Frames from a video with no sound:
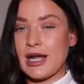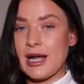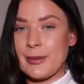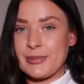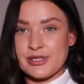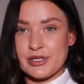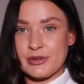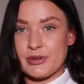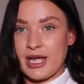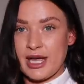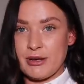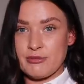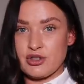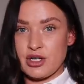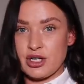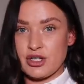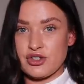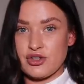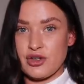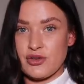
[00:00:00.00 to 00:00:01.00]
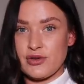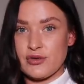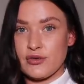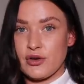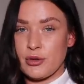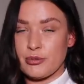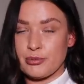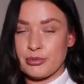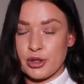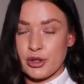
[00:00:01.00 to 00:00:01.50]
Absolute game changer if you've
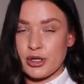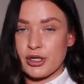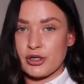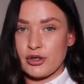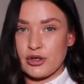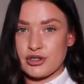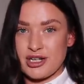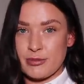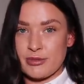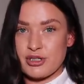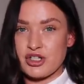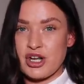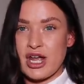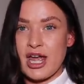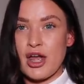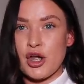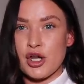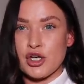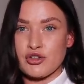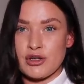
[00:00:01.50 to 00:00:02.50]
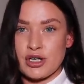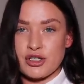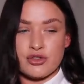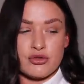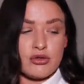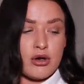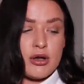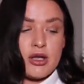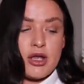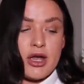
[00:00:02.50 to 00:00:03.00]
got broken or damaged hair or you're trying to
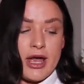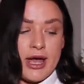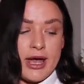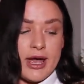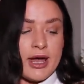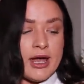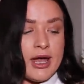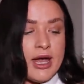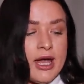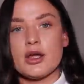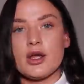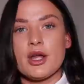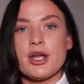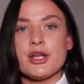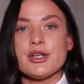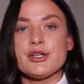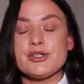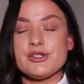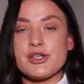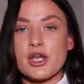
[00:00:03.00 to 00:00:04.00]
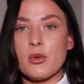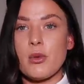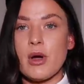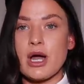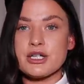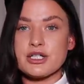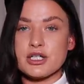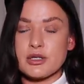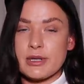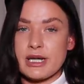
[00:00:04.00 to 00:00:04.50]
grow your hair. So what
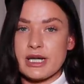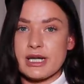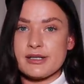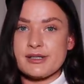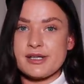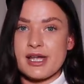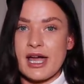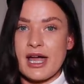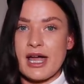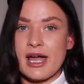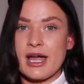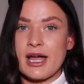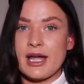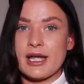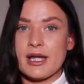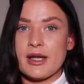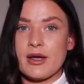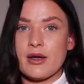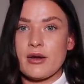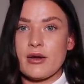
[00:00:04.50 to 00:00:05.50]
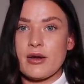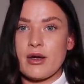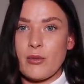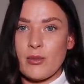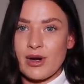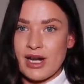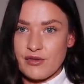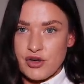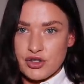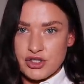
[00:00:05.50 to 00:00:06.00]
I do is,
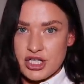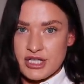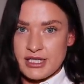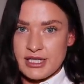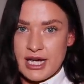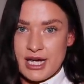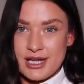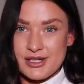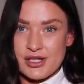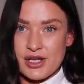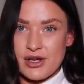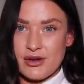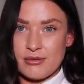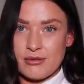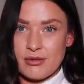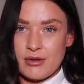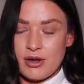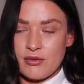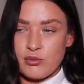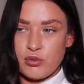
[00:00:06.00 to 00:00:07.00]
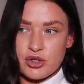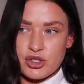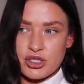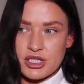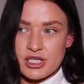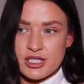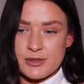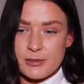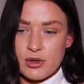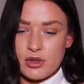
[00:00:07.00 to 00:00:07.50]
when I've got dirty hair, so I've washed
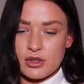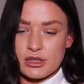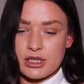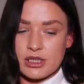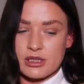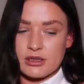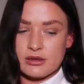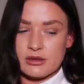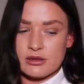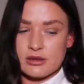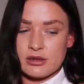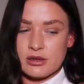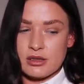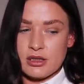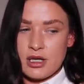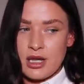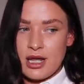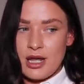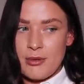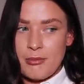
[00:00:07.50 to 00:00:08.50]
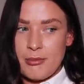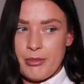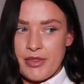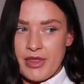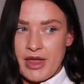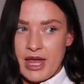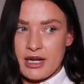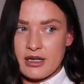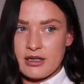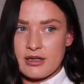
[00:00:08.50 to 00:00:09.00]
it this morning, but
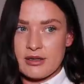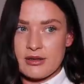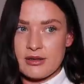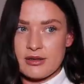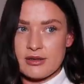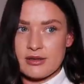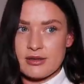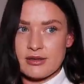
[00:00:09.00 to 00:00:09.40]
then